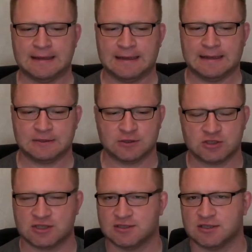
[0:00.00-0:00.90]
I just
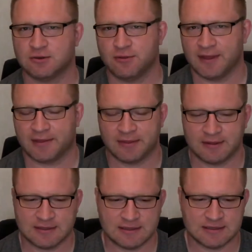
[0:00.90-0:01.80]
changed it to death
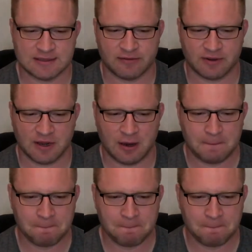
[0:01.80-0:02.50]
instead of hell.